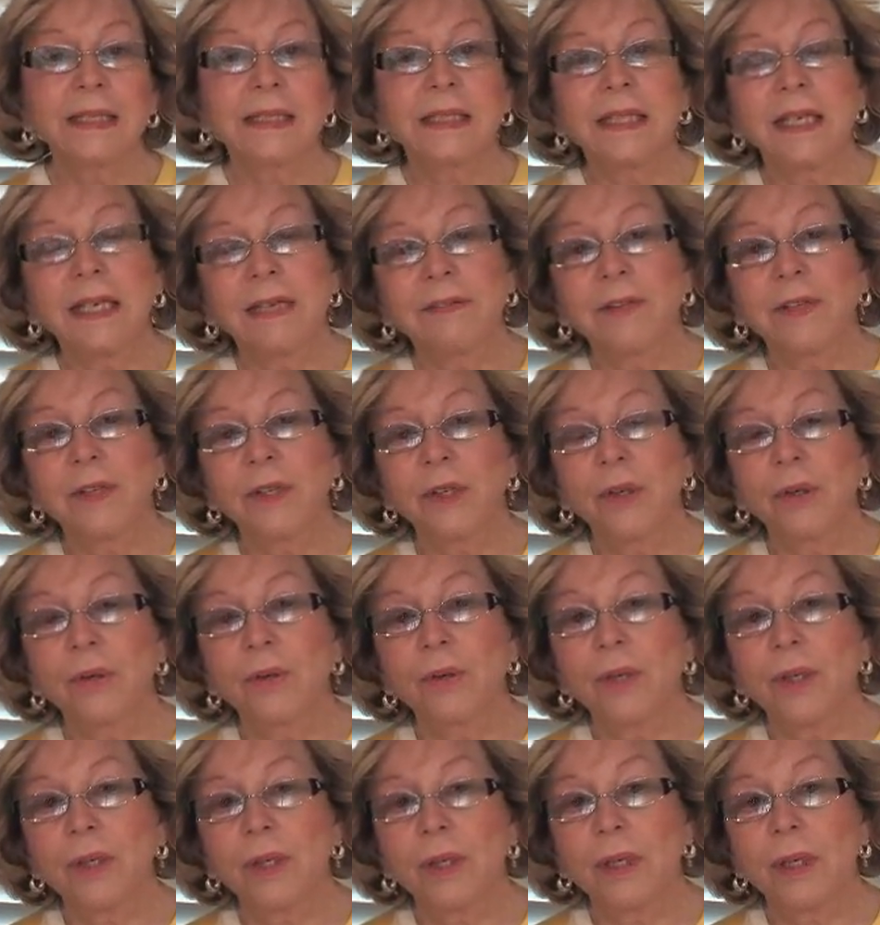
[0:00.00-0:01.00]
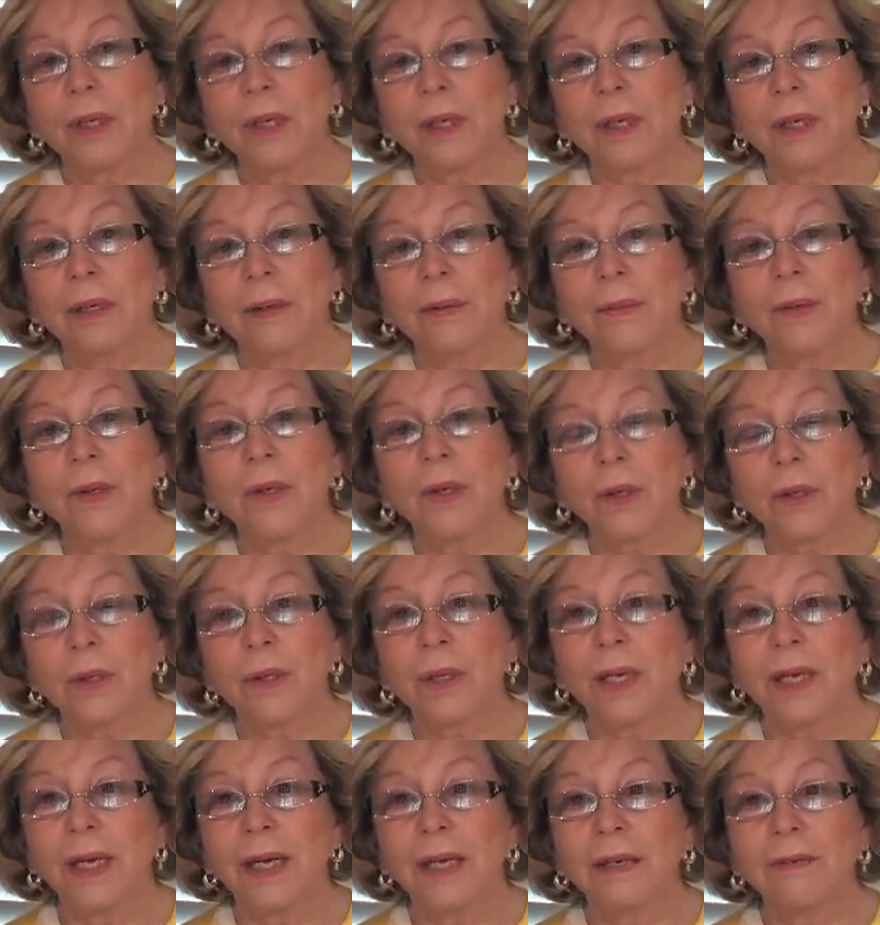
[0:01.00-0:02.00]
given you her
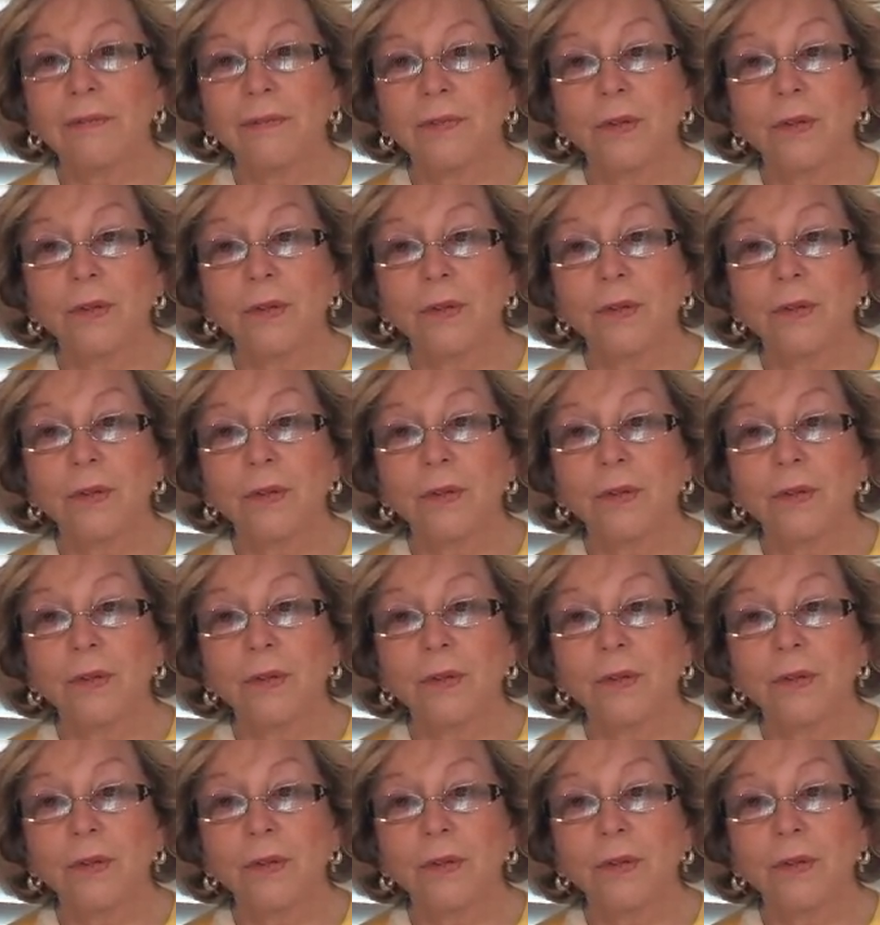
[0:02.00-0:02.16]
life.